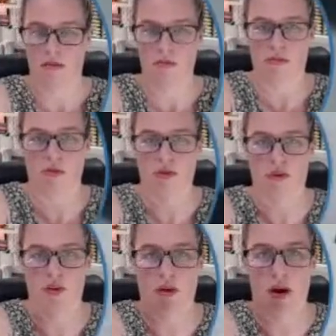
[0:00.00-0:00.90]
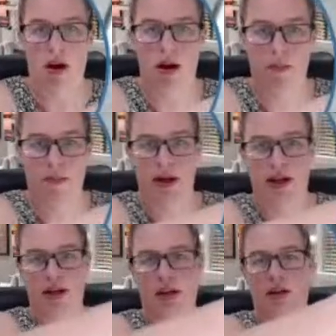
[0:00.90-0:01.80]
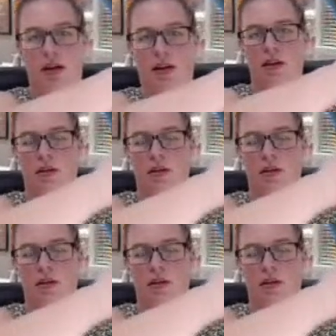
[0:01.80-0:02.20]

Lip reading: Move you up a little.